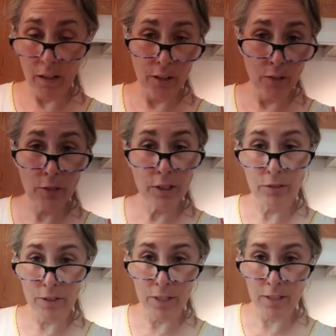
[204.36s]
You can
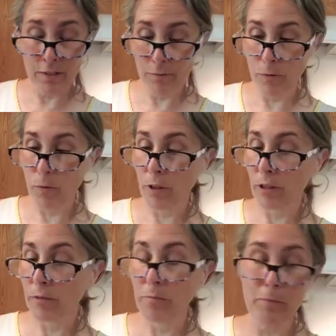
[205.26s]
use this
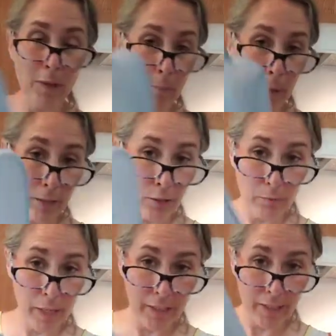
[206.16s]
for a pencil
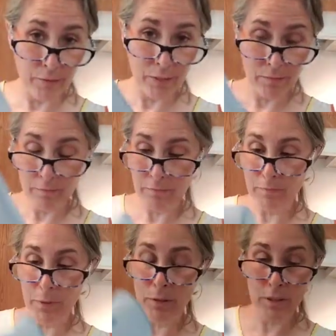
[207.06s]
bag even.
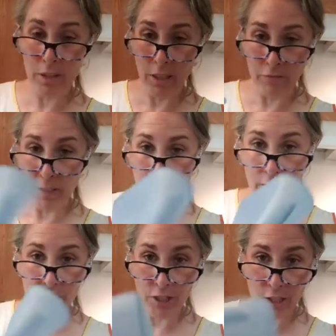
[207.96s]
Put stuff in
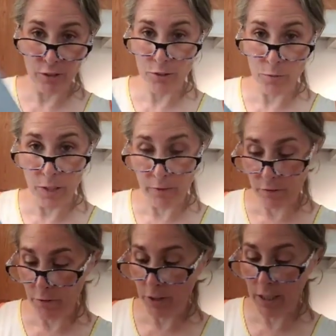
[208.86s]
here, stickers, whatever,
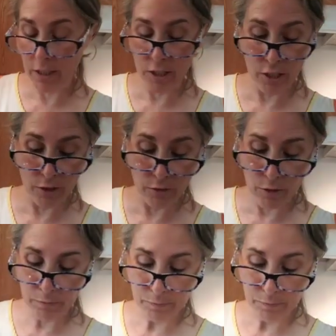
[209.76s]
for kids to use.